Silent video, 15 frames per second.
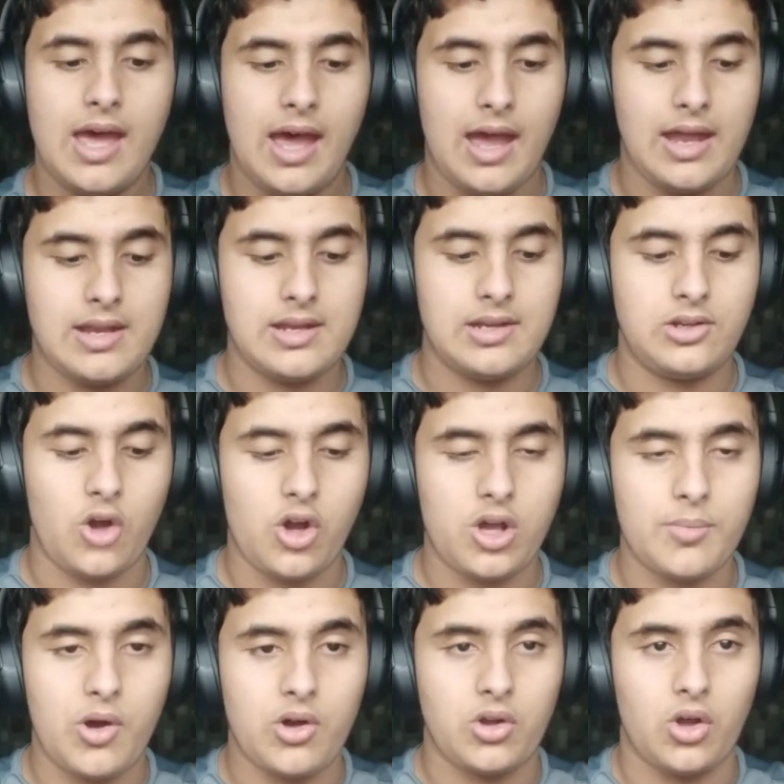and talk
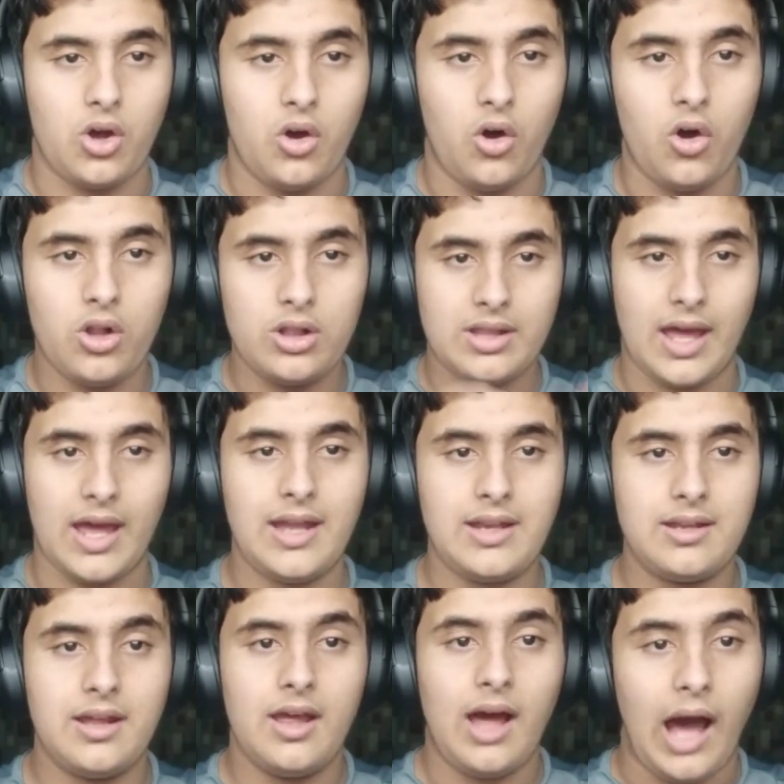about all
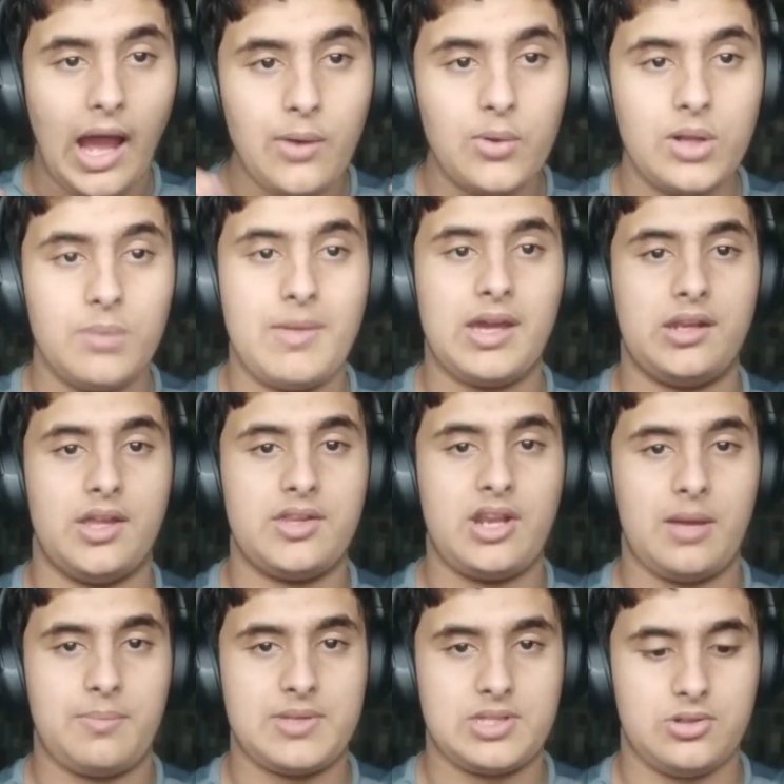that, I will make another
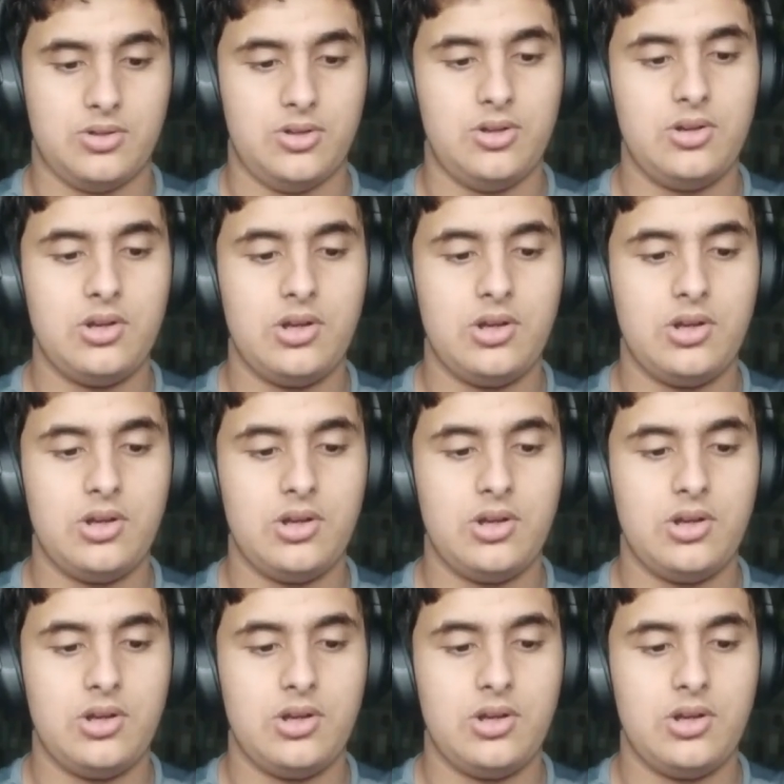episode.